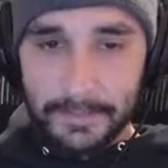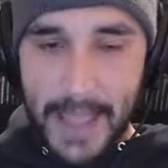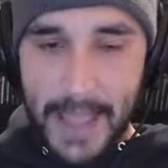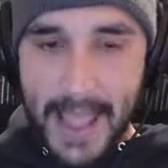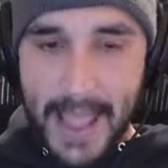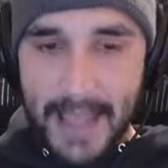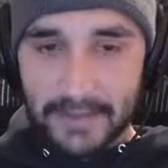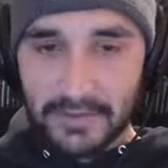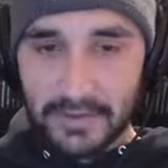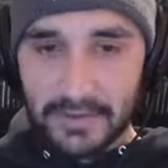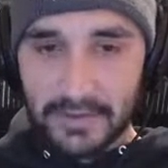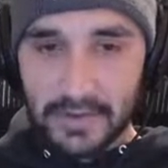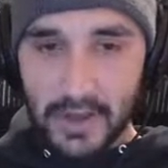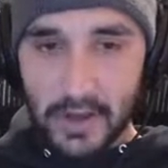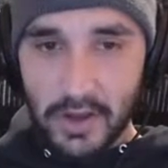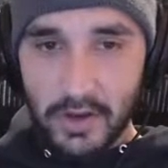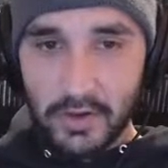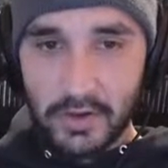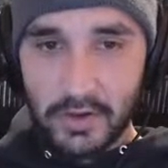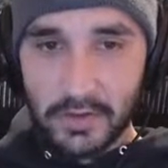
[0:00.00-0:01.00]
Access
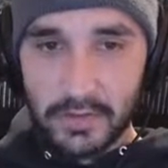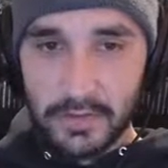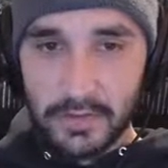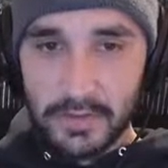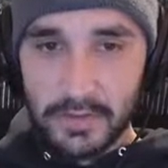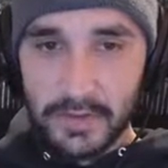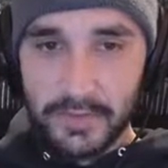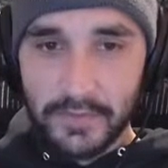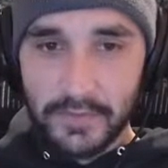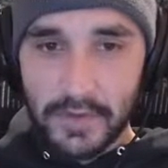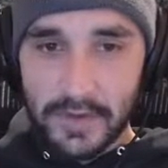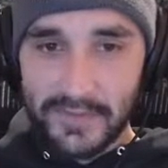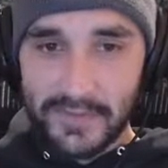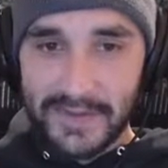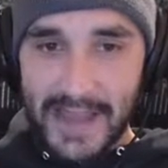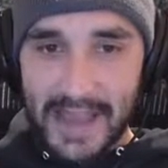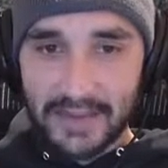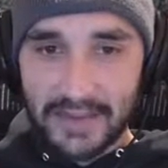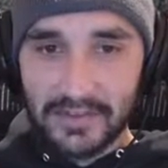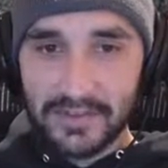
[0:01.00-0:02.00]
code. If you have an
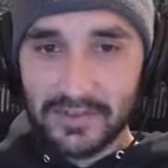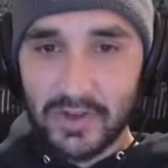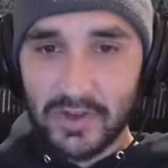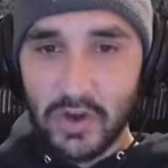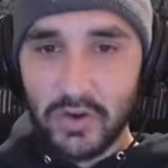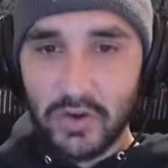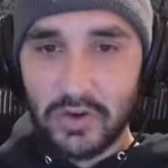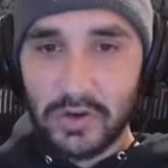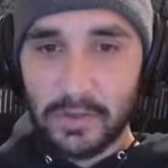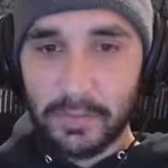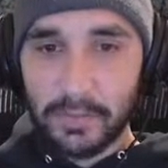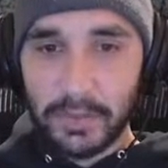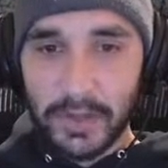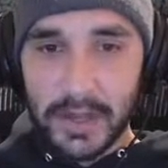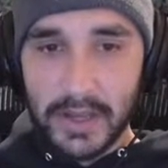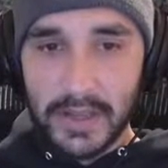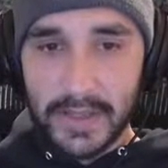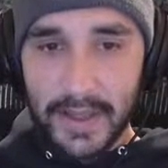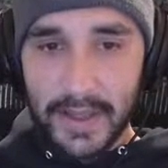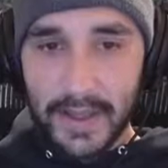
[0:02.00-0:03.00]
access code, you can
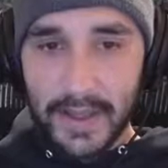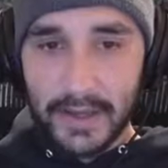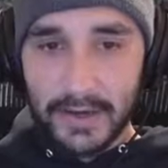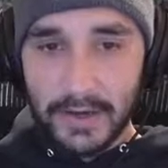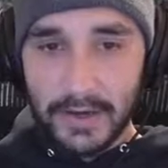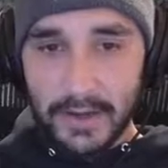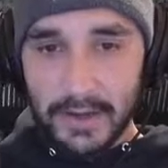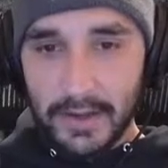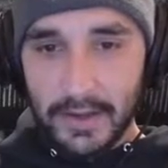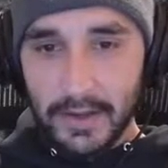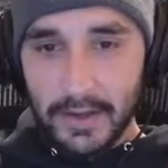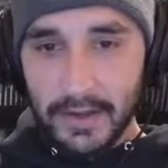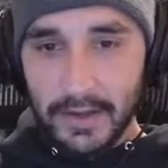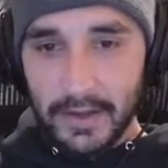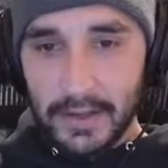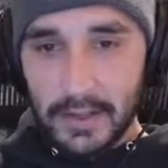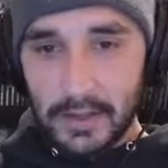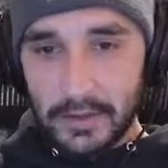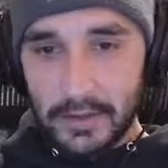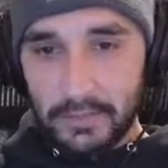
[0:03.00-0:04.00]
play that.
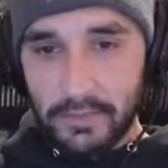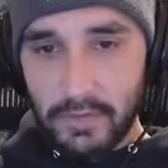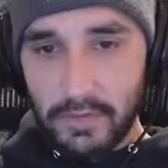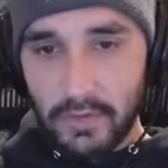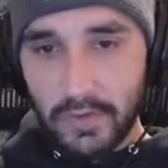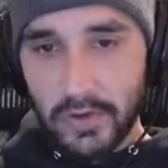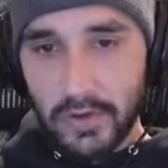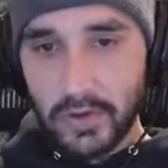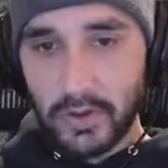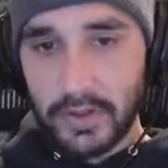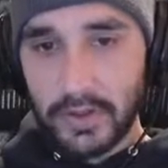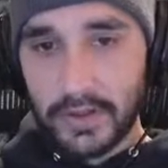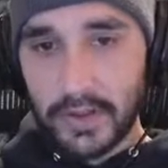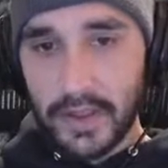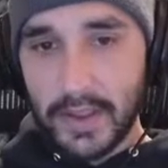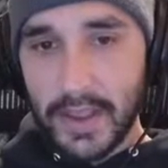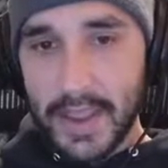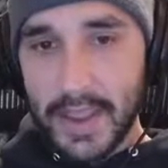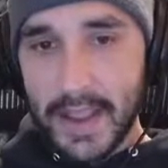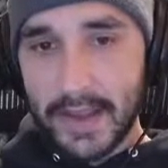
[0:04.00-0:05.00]
If you could
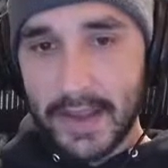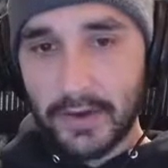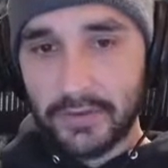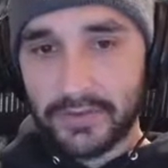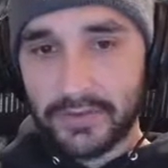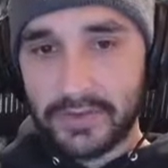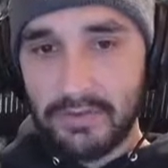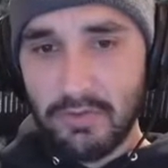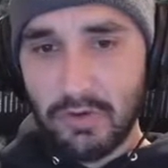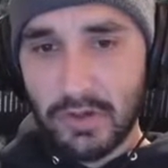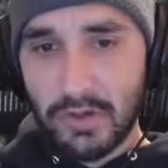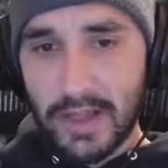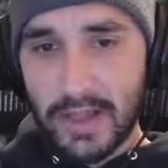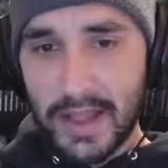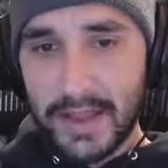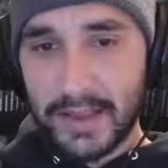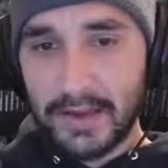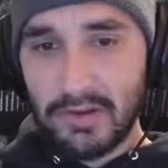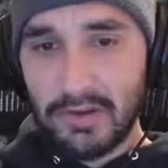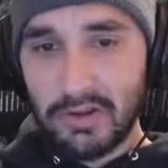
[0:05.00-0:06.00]
click handle Steam
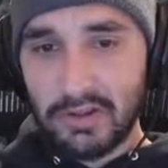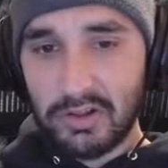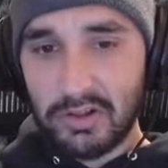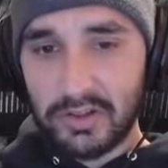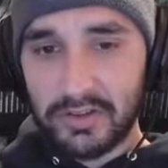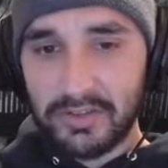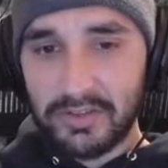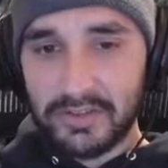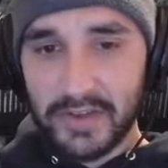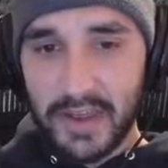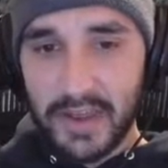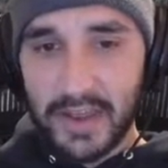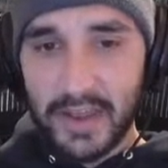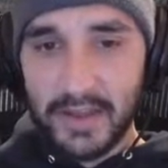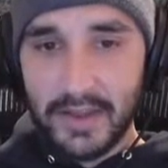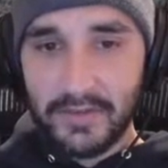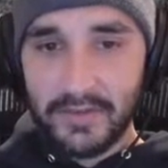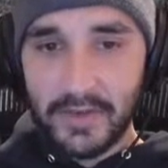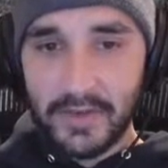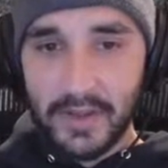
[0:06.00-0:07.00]
client, you click
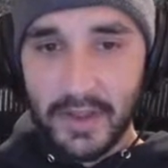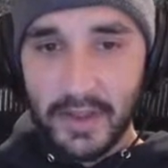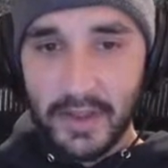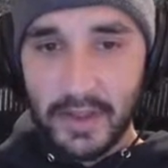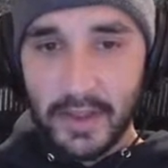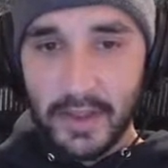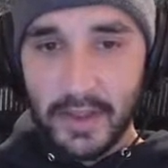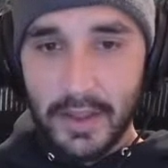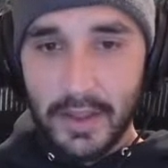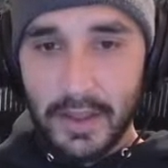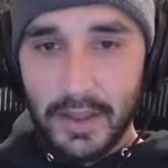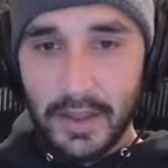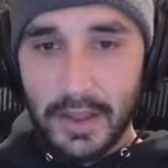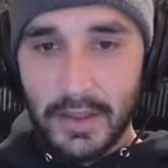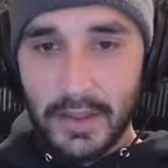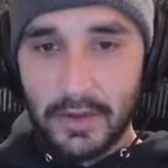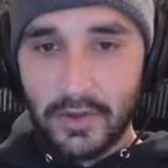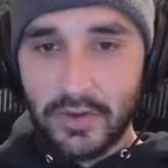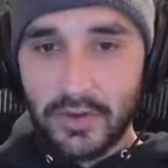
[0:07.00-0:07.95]
save, and you